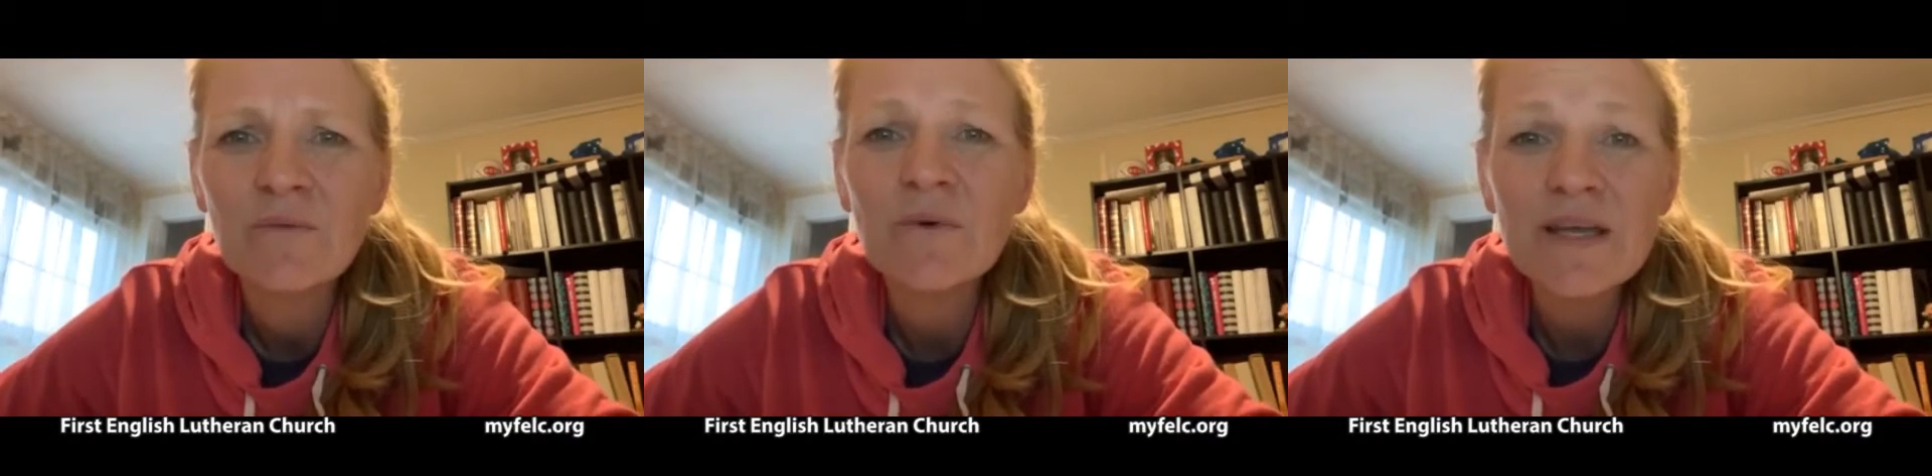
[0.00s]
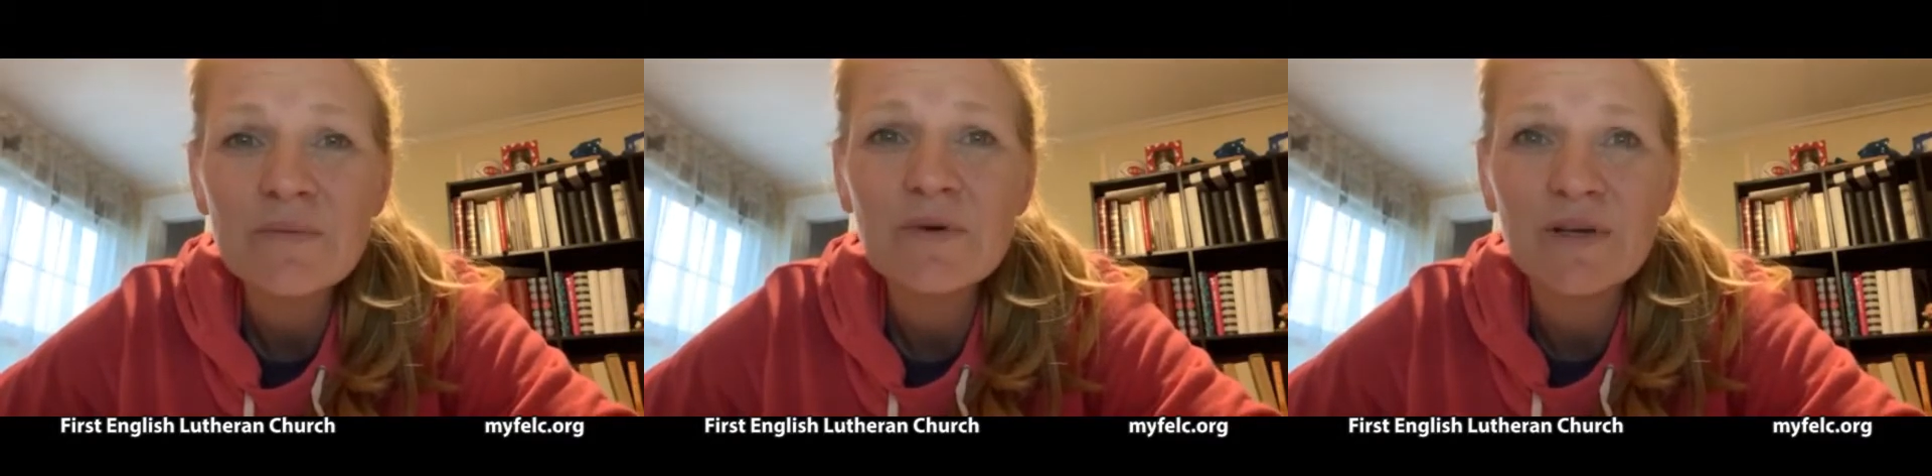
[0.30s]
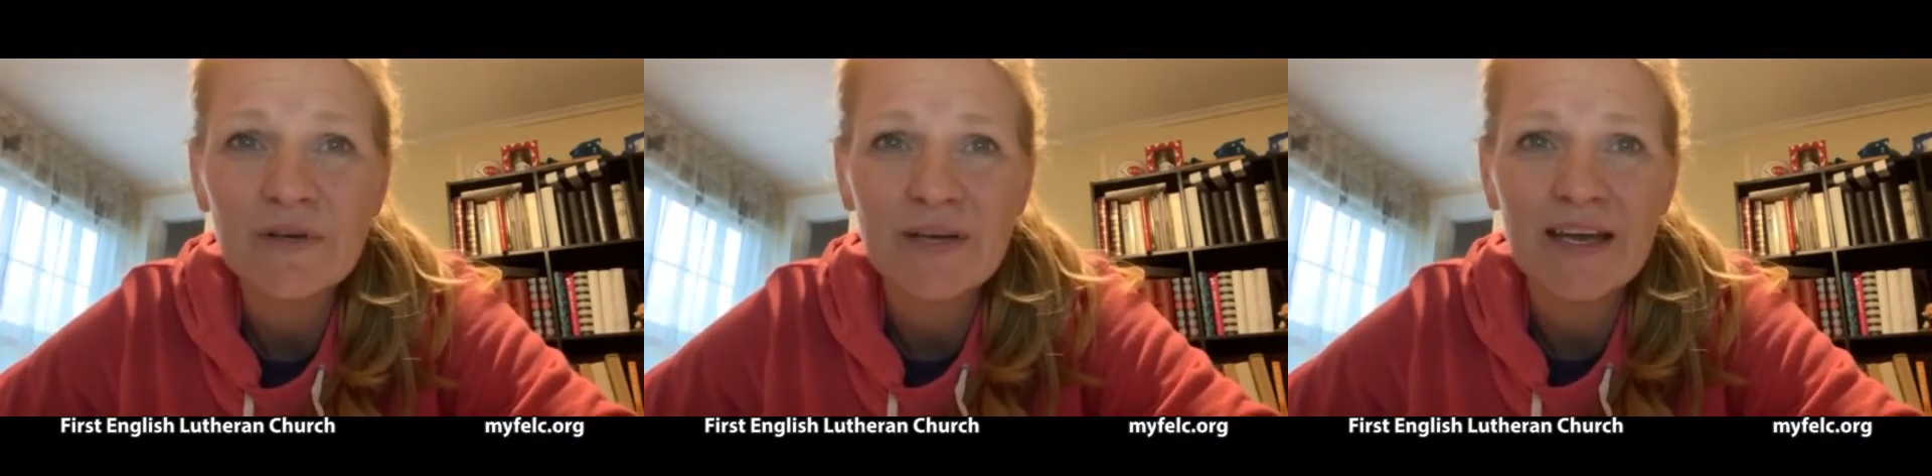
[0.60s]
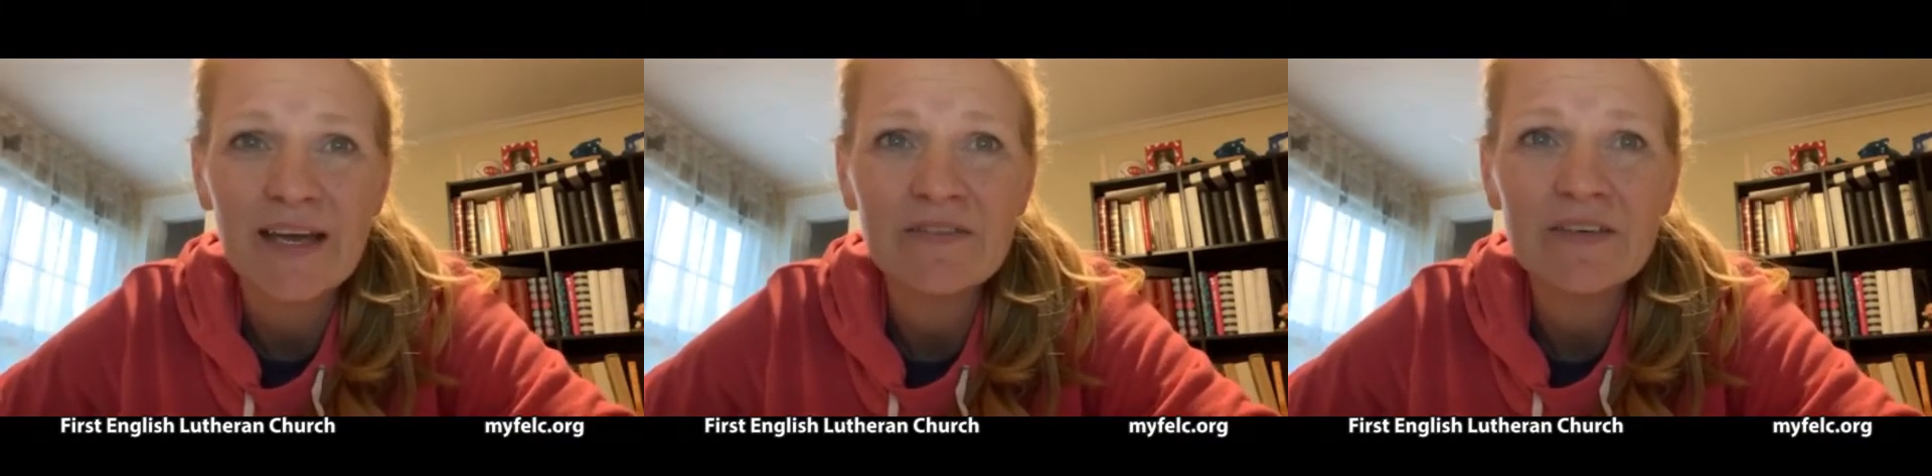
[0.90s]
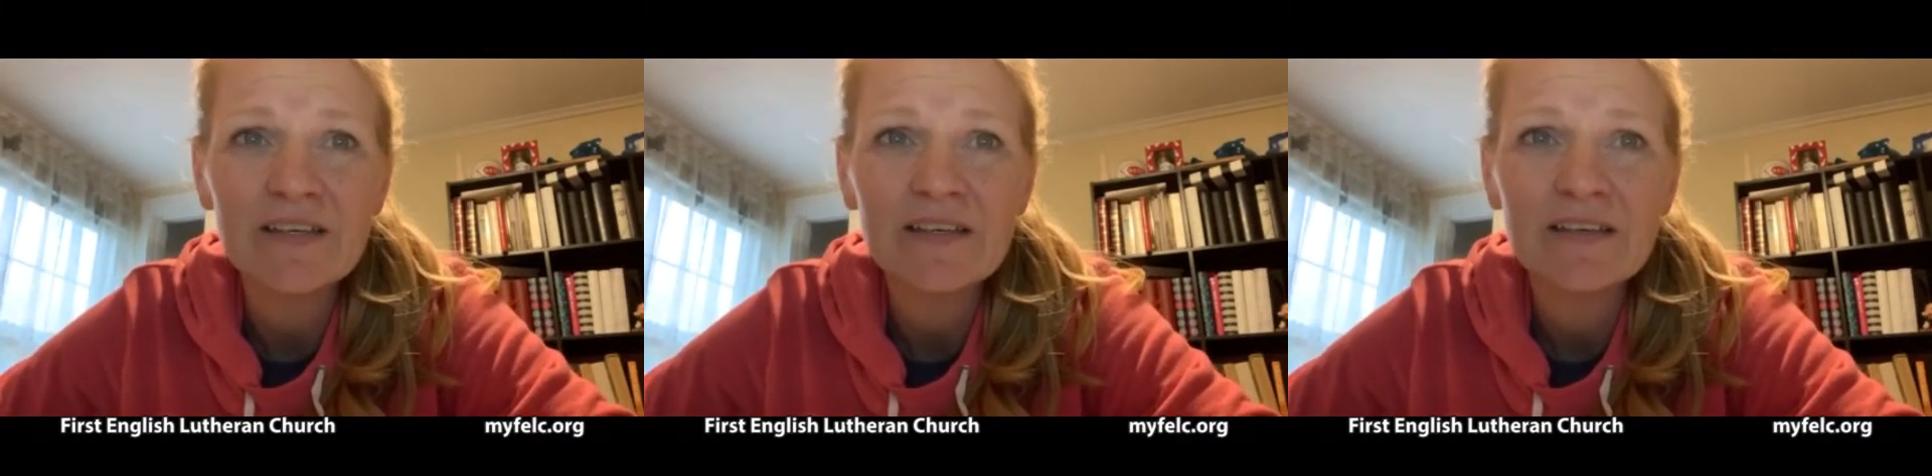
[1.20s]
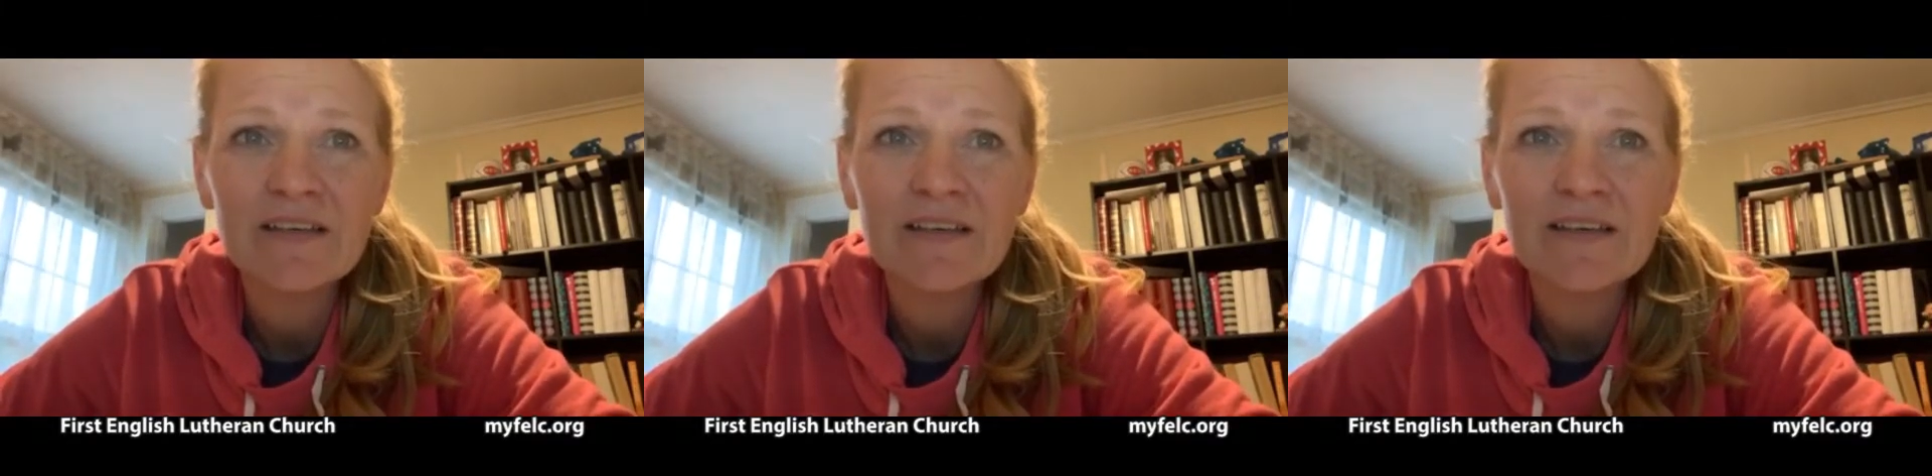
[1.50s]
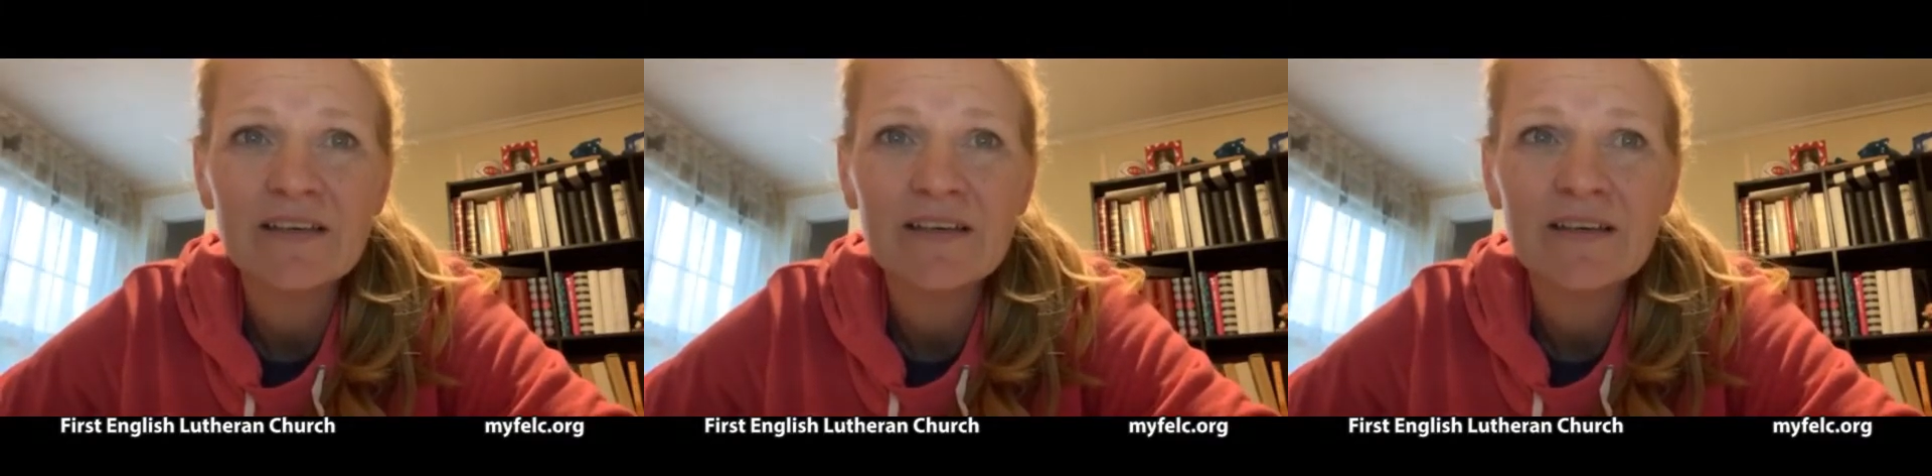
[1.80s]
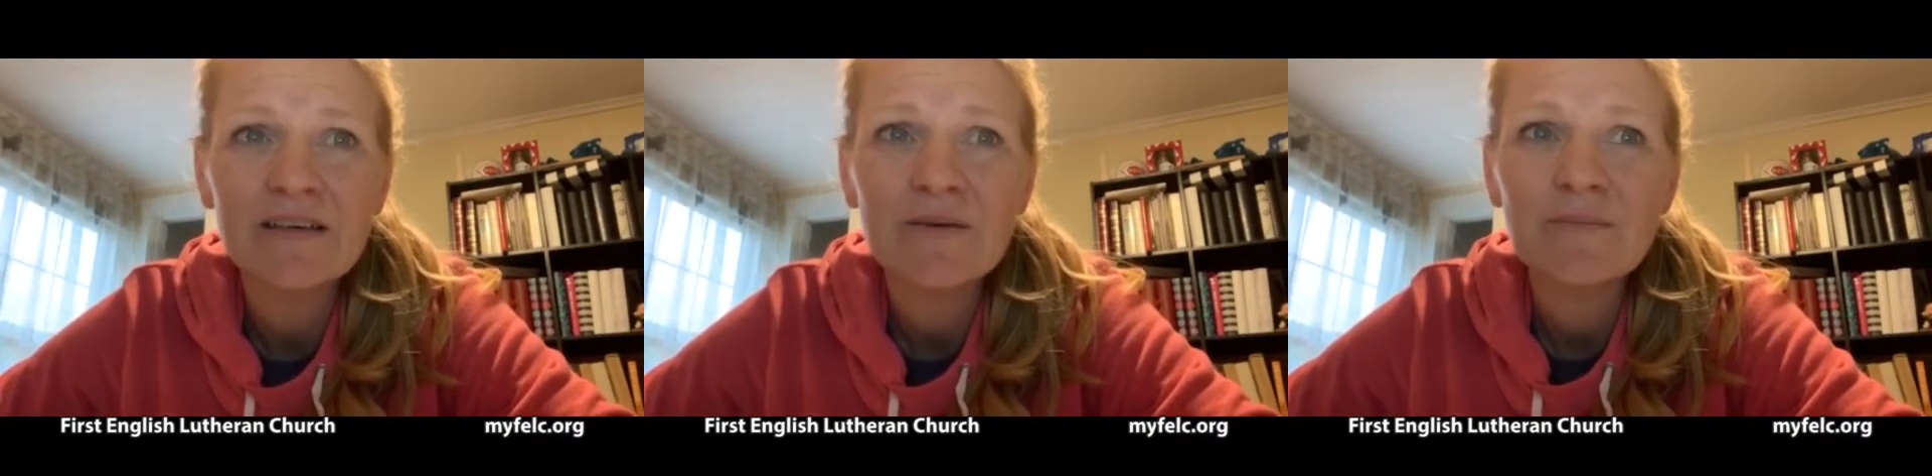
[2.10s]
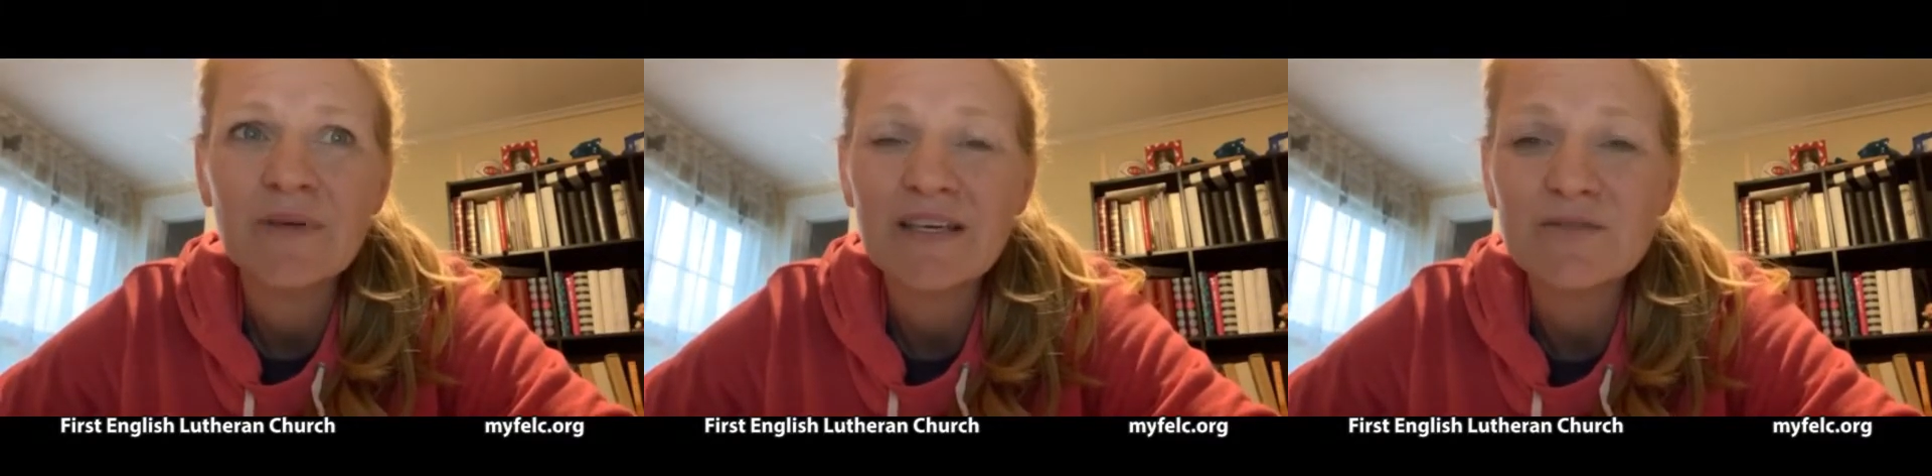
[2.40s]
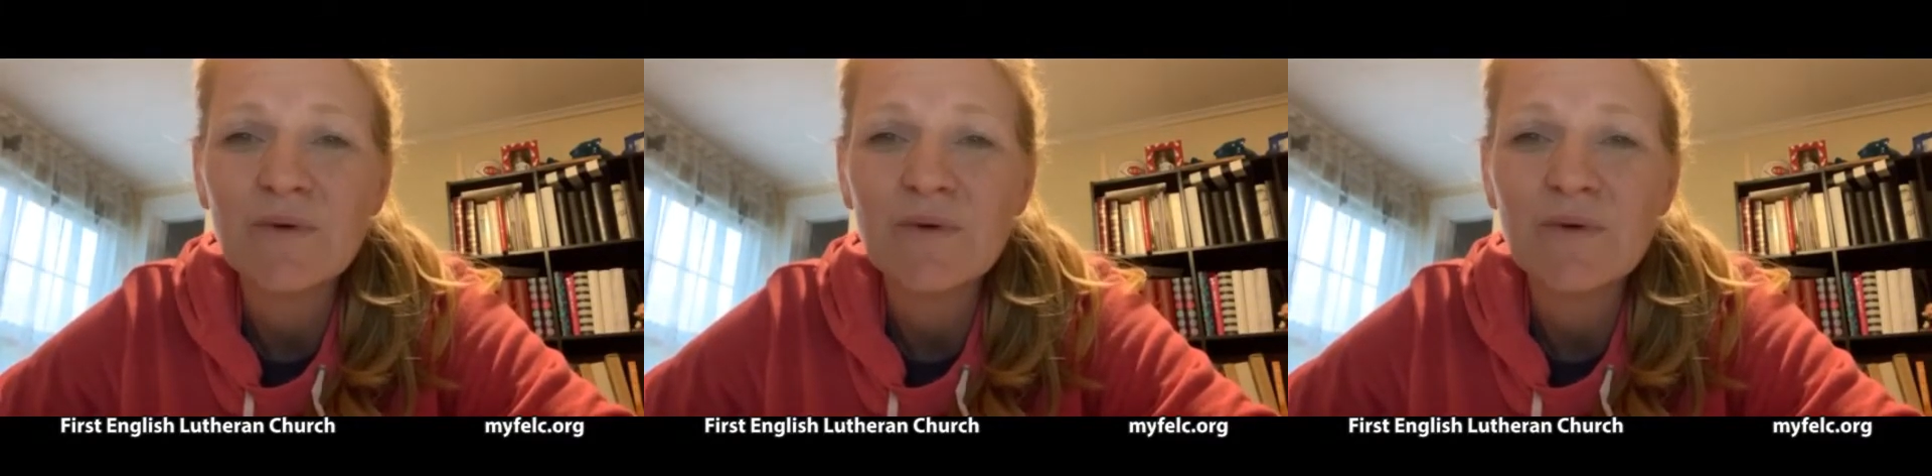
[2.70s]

We will go to heaven because